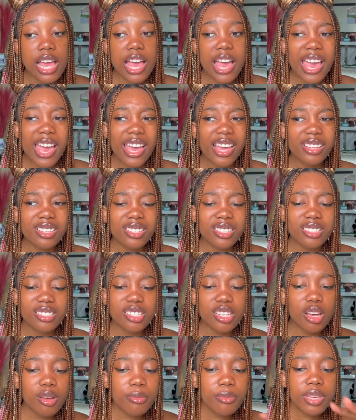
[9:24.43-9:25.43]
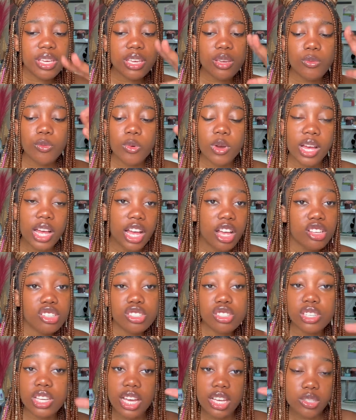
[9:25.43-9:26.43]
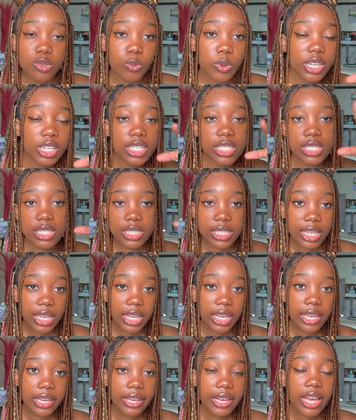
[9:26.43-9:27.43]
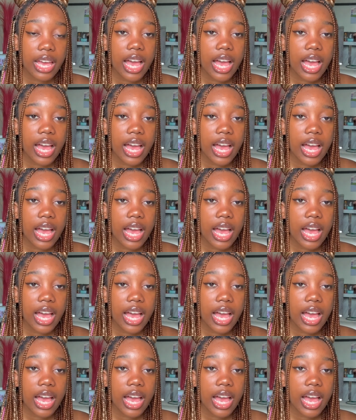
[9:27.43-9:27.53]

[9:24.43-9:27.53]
and tell me what else you guys want to see.